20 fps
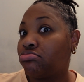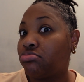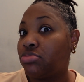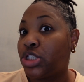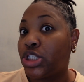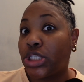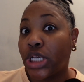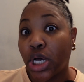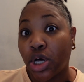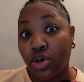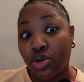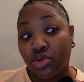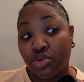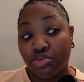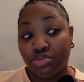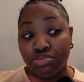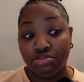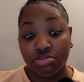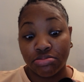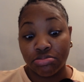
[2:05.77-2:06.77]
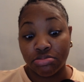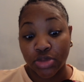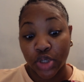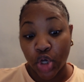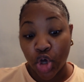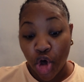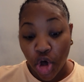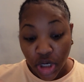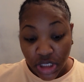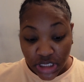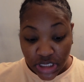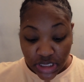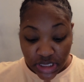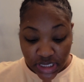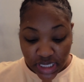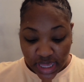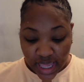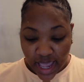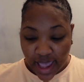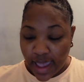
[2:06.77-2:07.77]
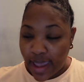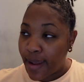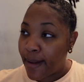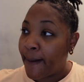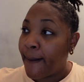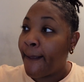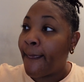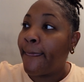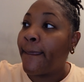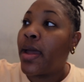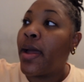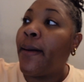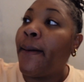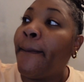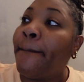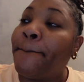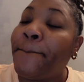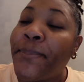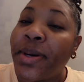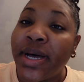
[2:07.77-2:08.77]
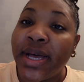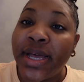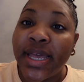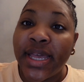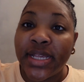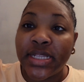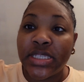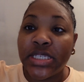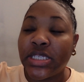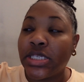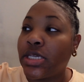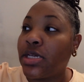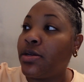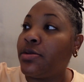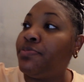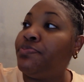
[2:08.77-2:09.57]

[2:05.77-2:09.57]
So caution to that. But